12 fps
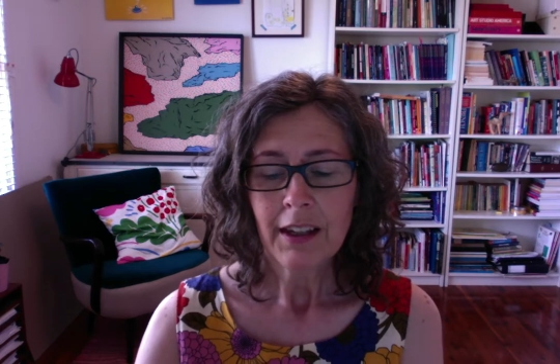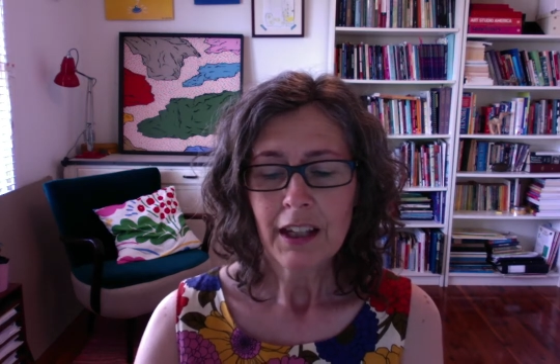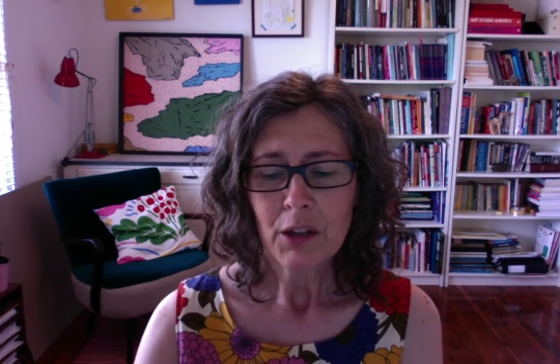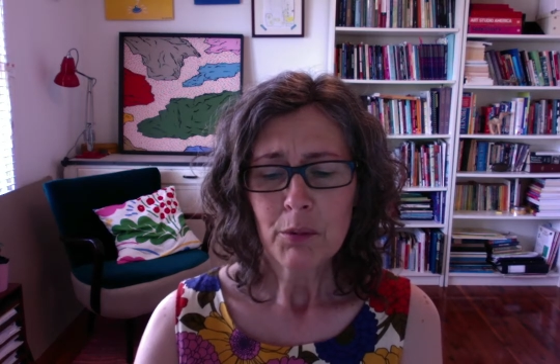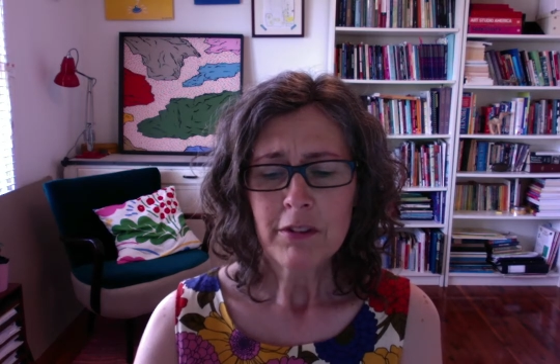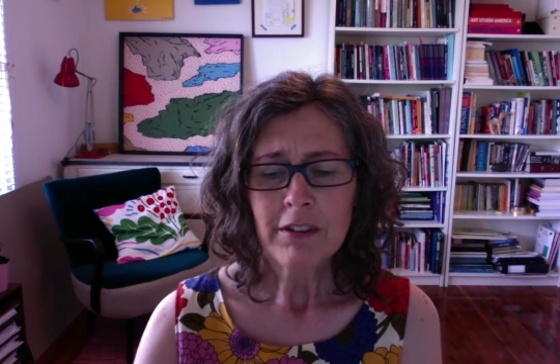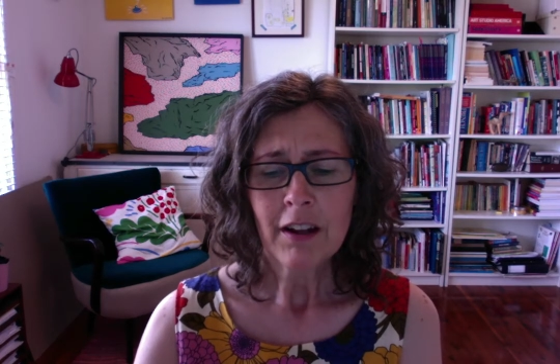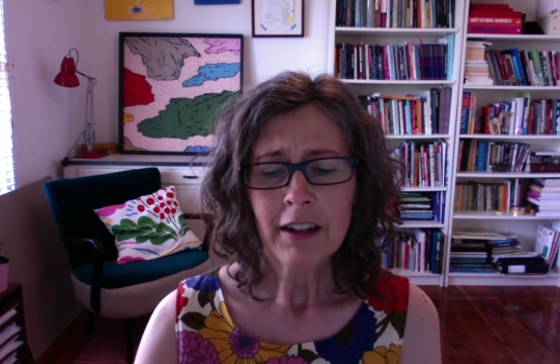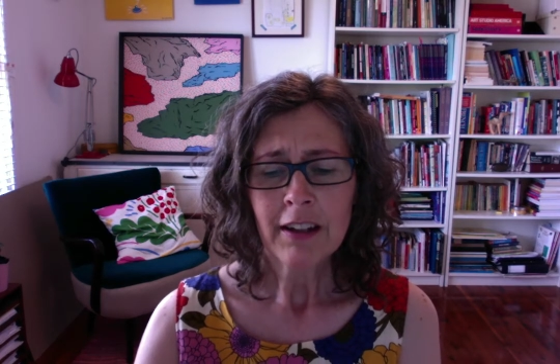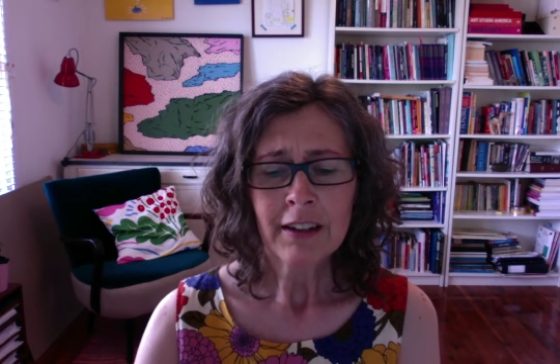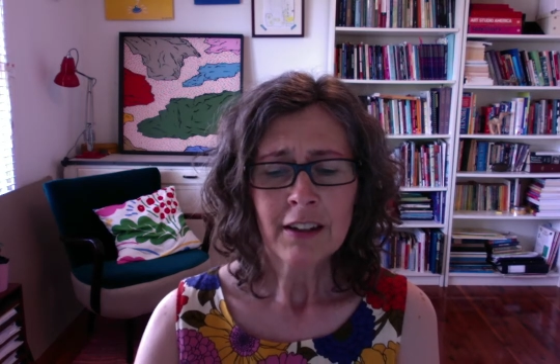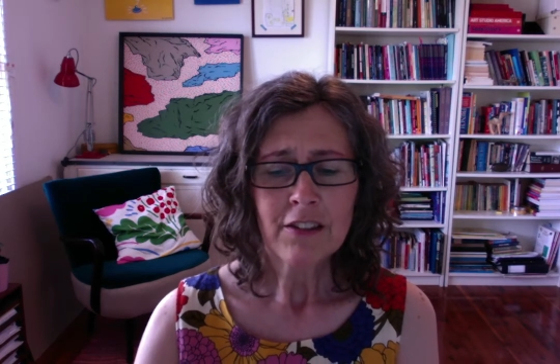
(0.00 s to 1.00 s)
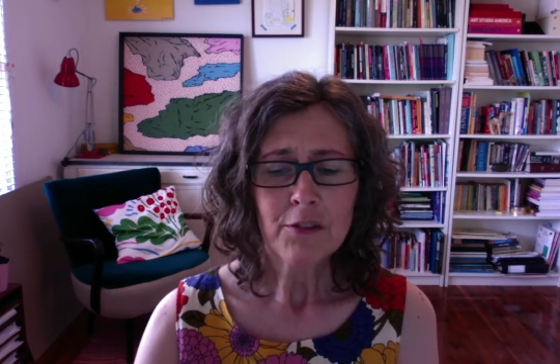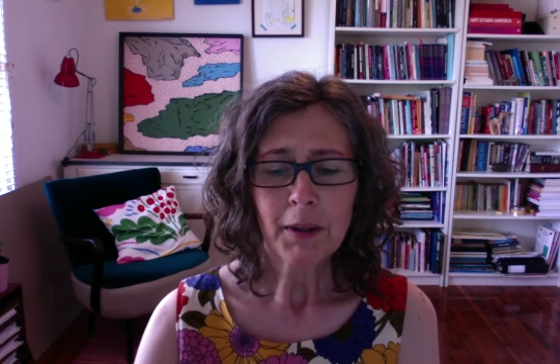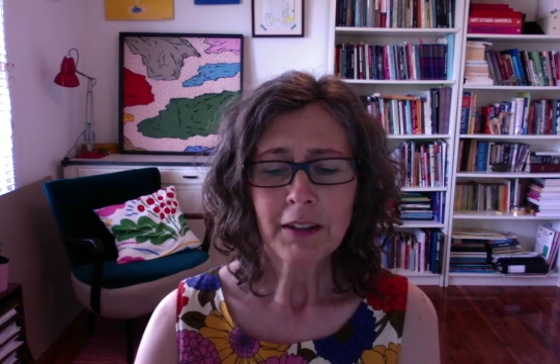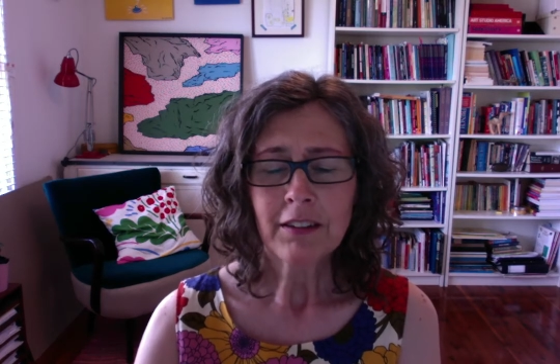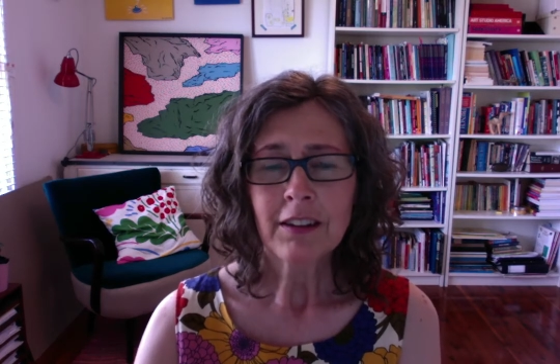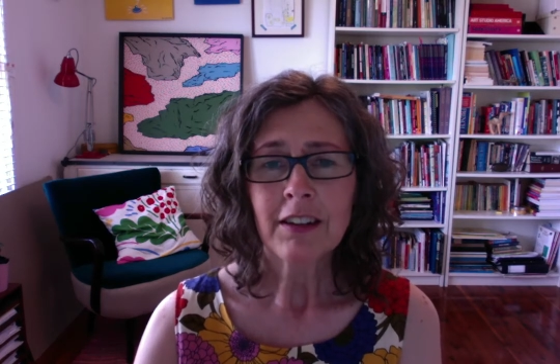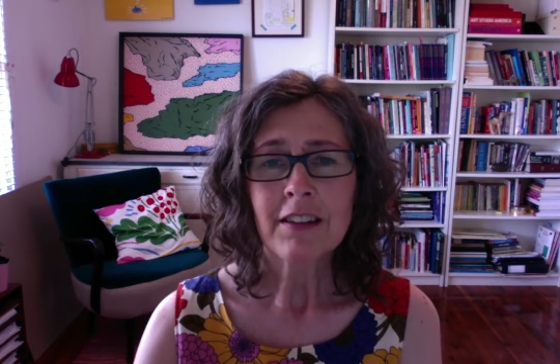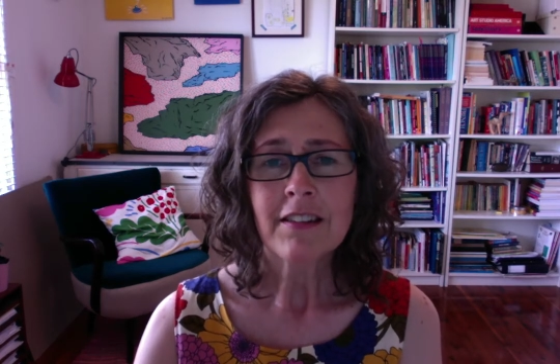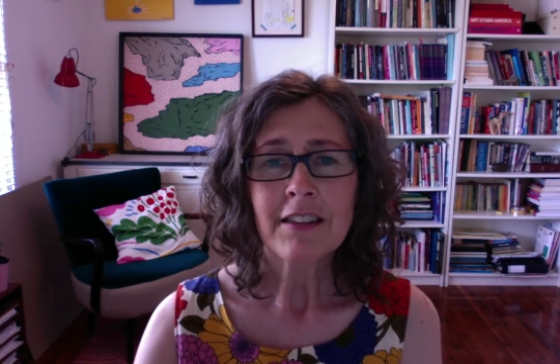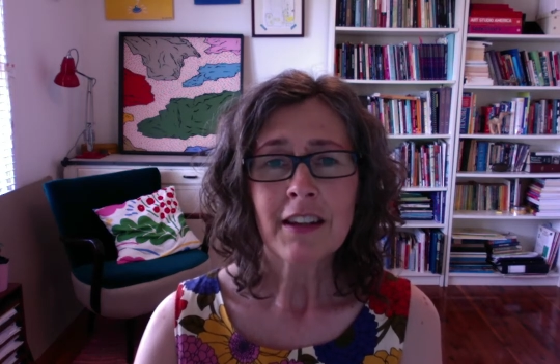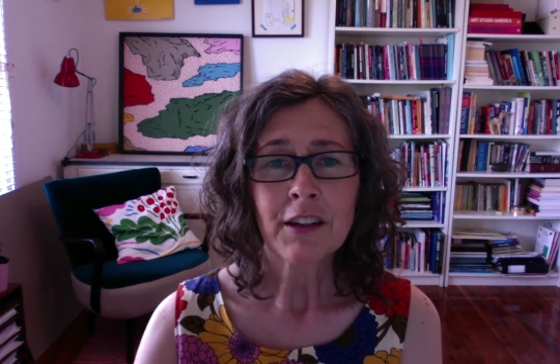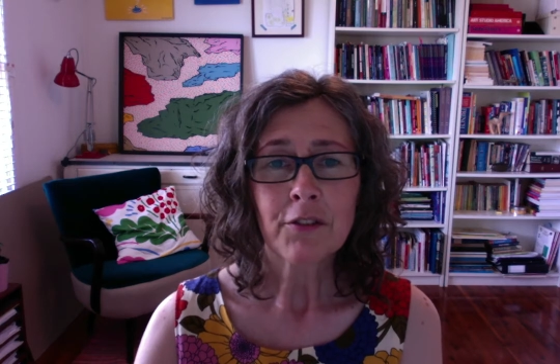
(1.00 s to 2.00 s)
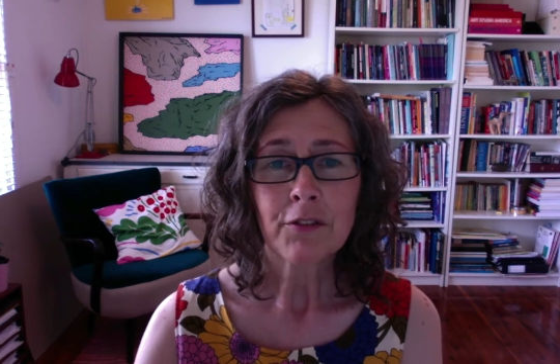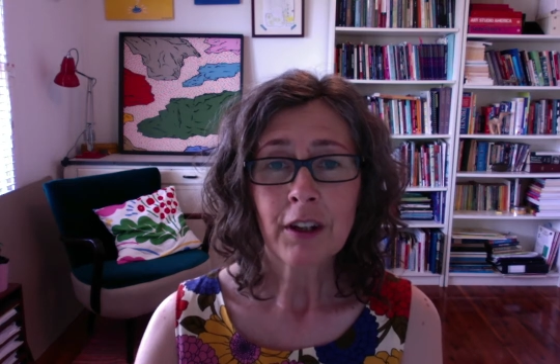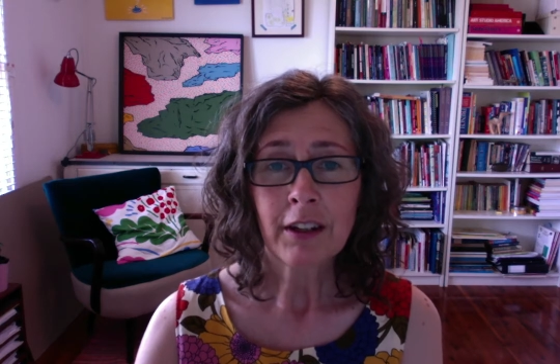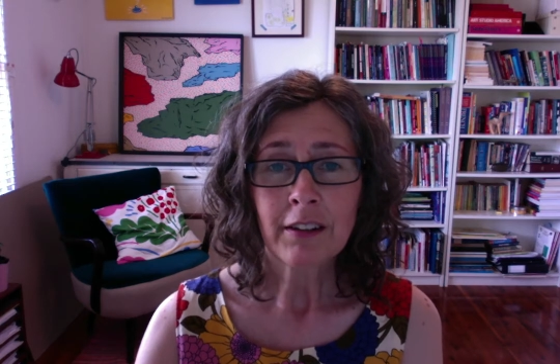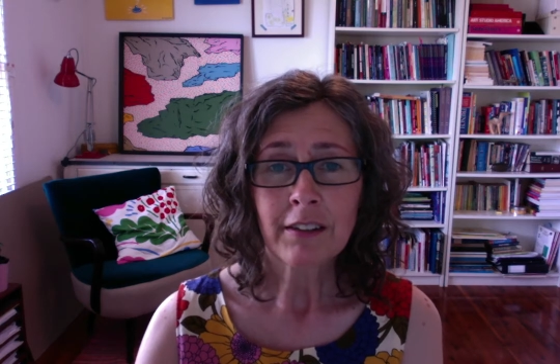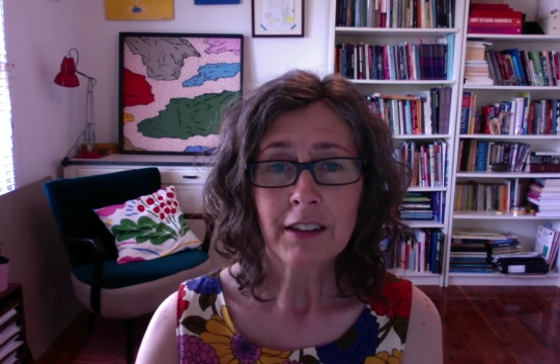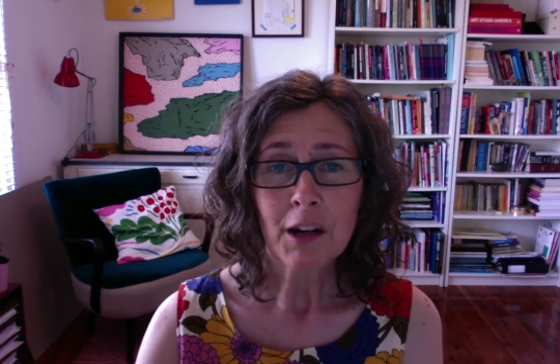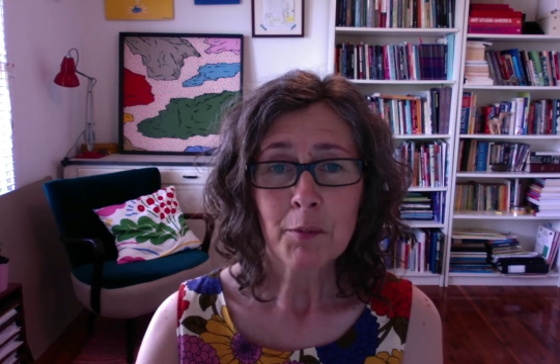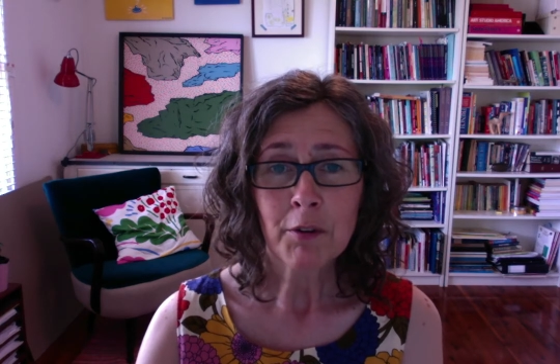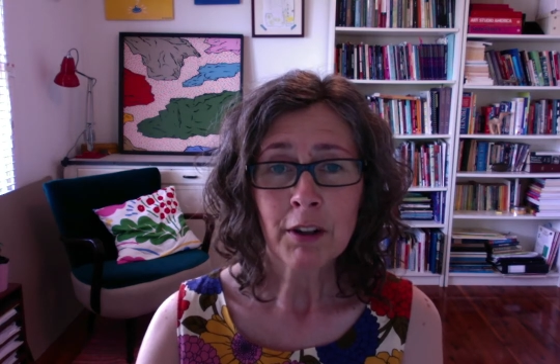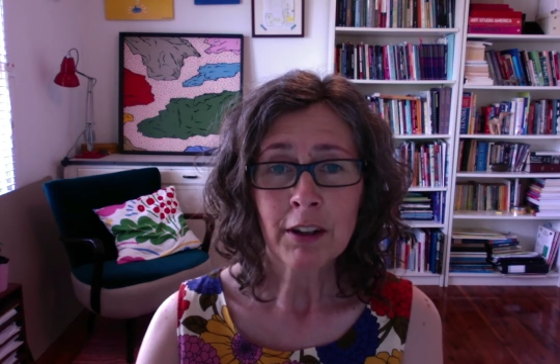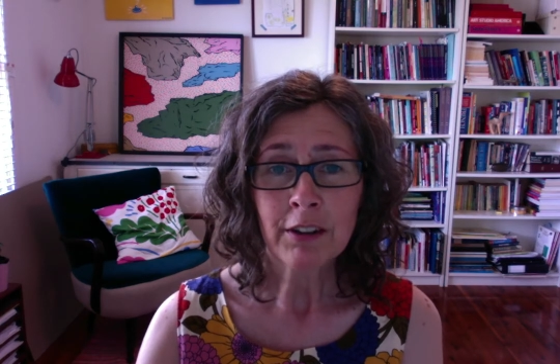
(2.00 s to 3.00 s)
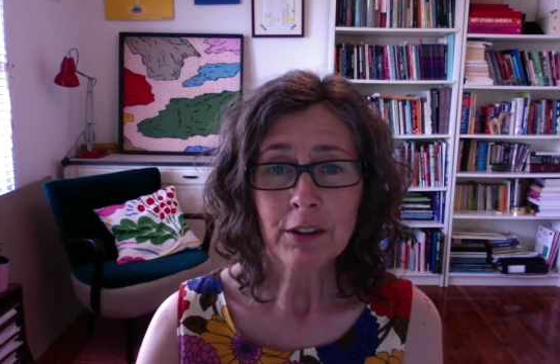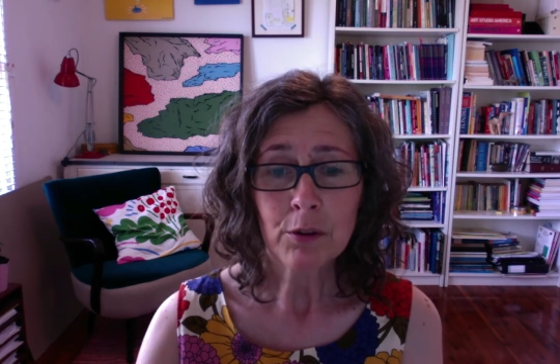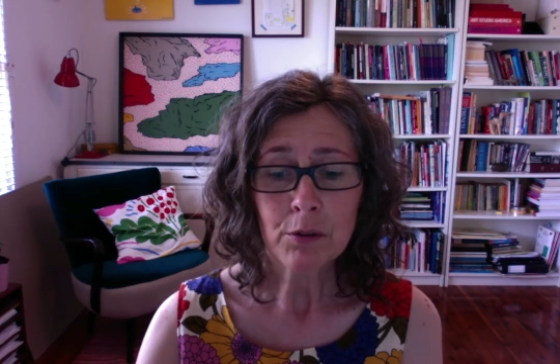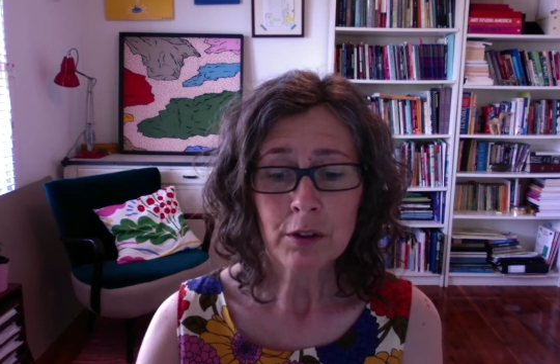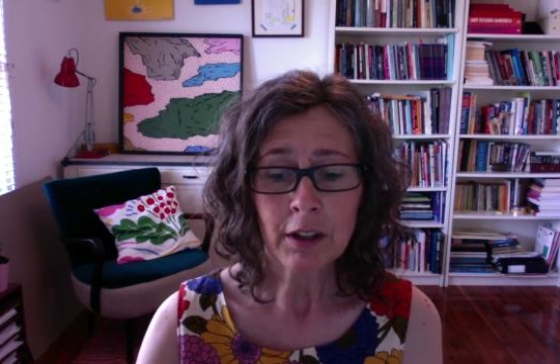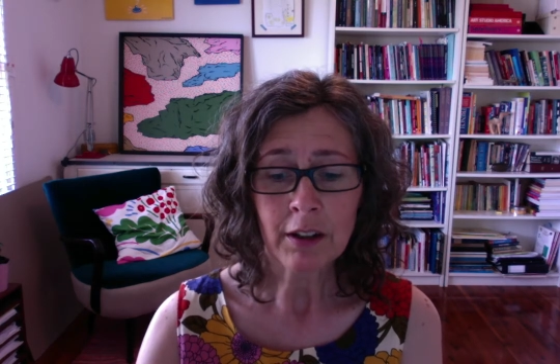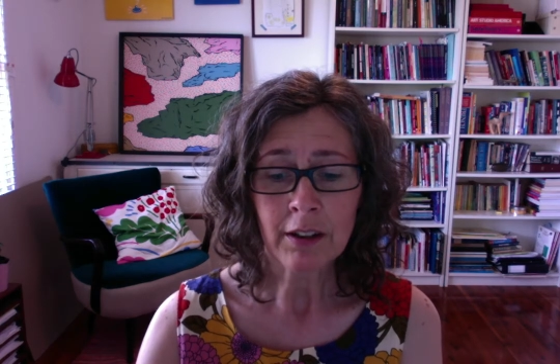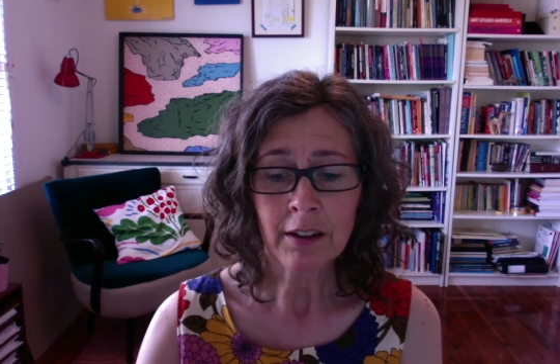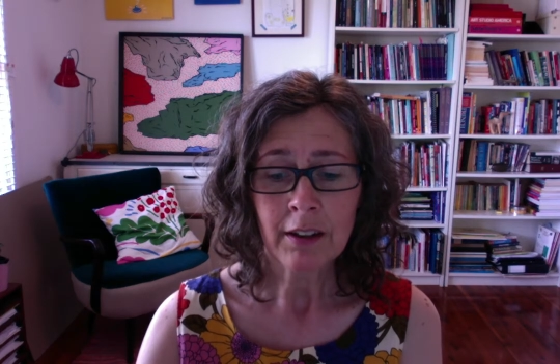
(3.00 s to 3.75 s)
It was like unexpectedly seeing a friend come around a corner.